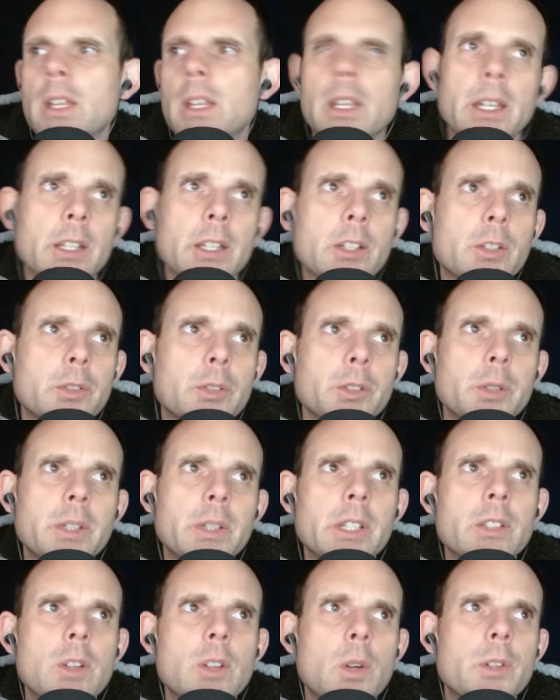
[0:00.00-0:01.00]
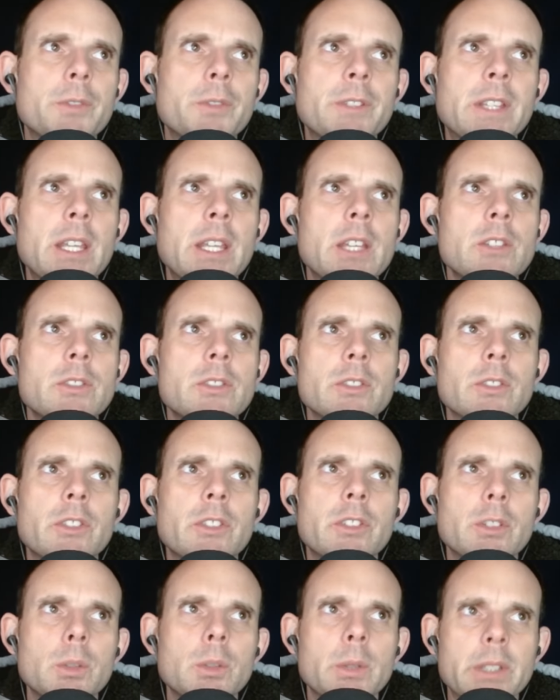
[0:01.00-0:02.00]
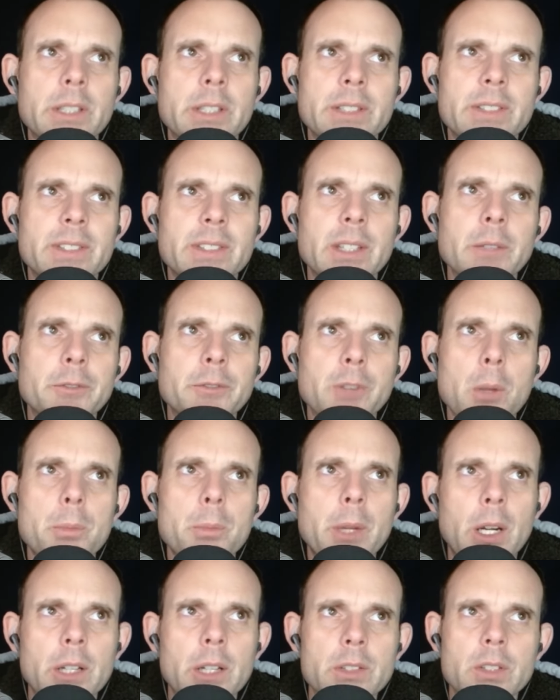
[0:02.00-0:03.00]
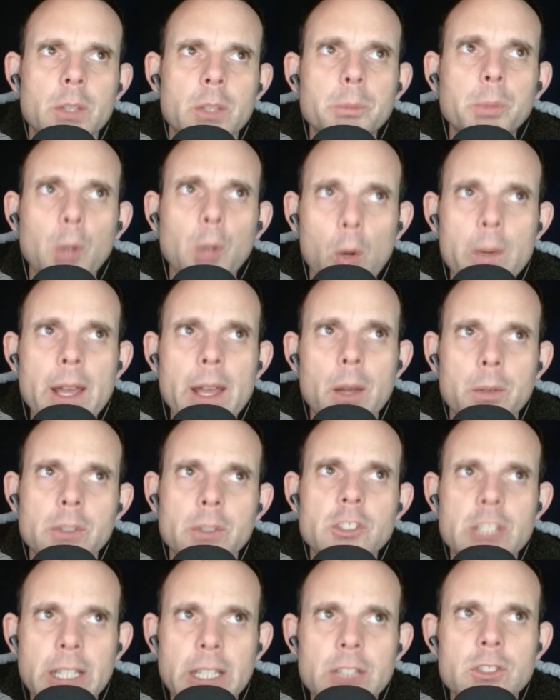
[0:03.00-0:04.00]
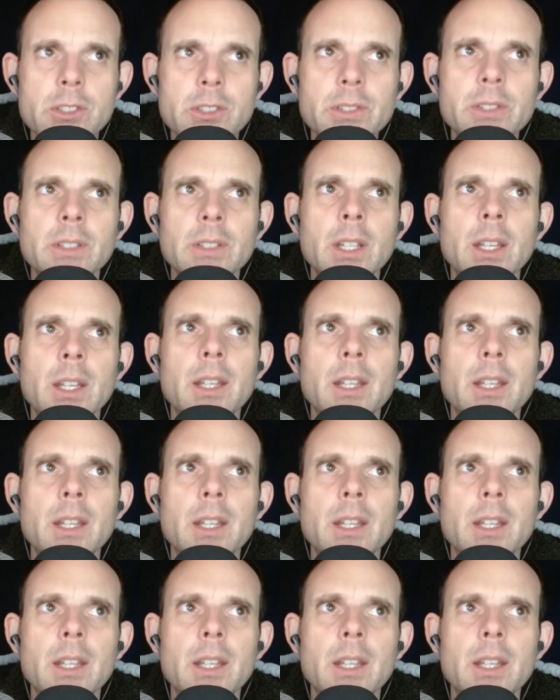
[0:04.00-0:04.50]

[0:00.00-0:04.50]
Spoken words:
including notification to and consent from parents on pronoun changes.